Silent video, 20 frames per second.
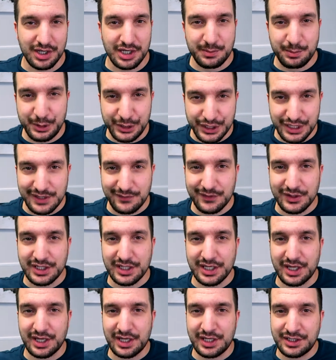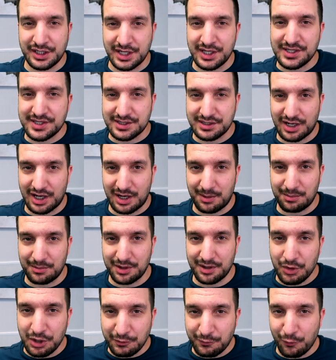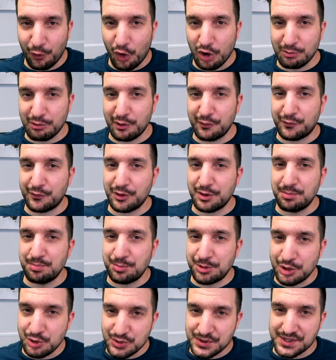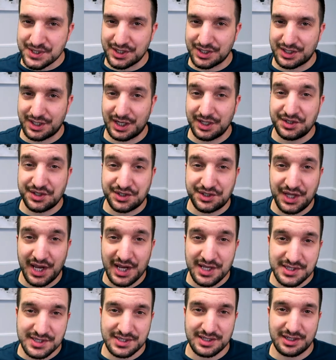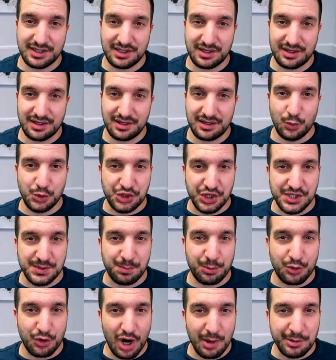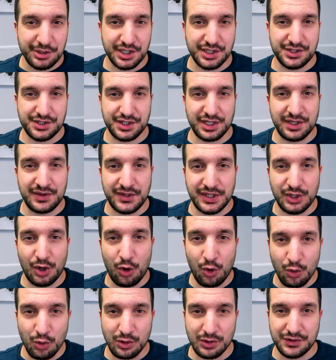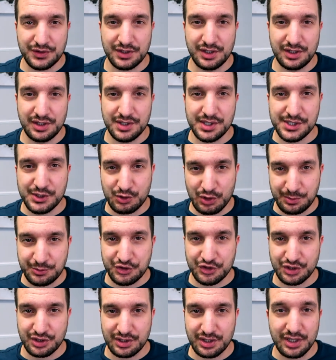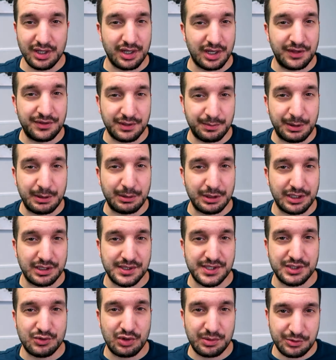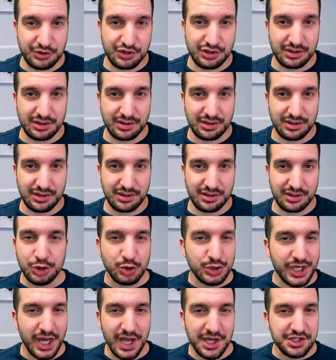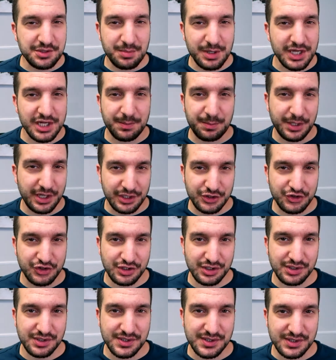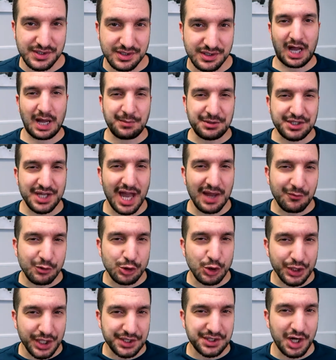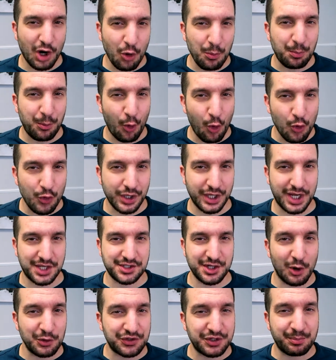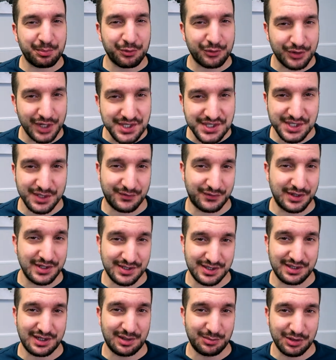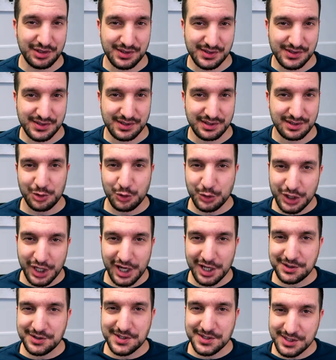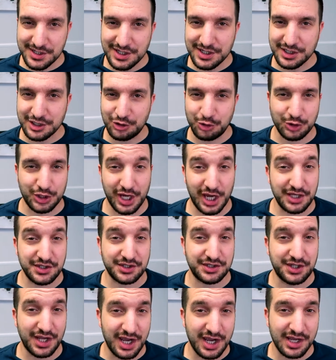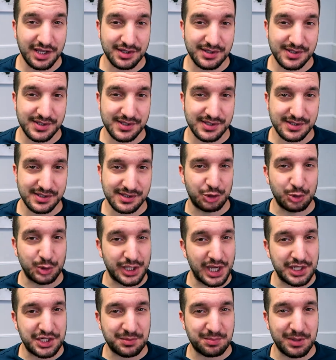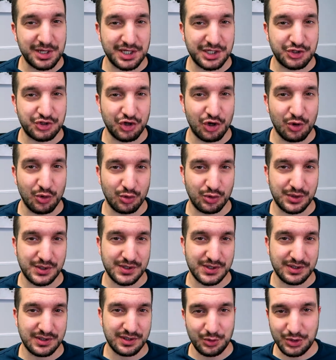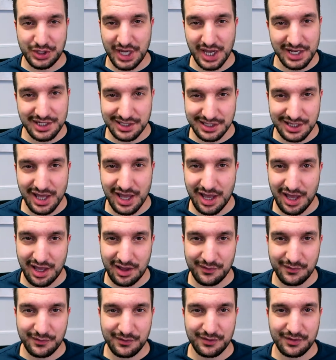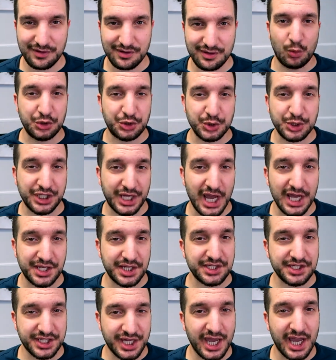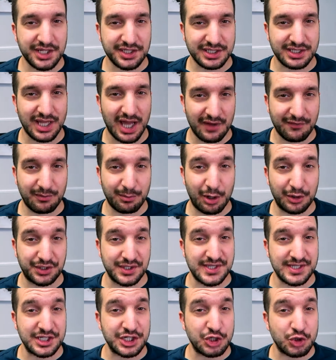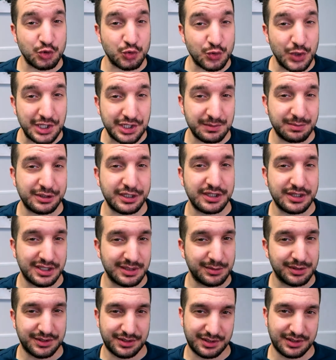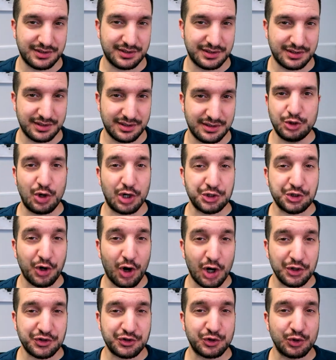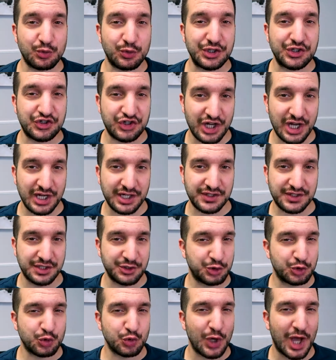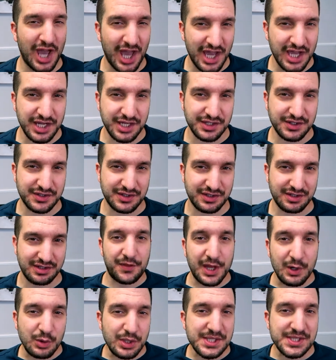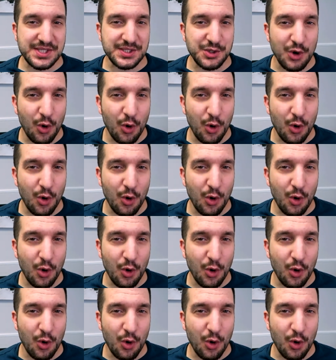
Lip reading: in believing in Islam in form of music and dancing, which is prominent in the old scripture, in the biblical scripture. You can't make pictures. I mean, have a look at how boring and how depressive Islam is. You can't sing, you can't dance, you can't make jokes, you can't laugh. What you can and can't laugh about is incredibly limited. You are taught to reject and to hate. There is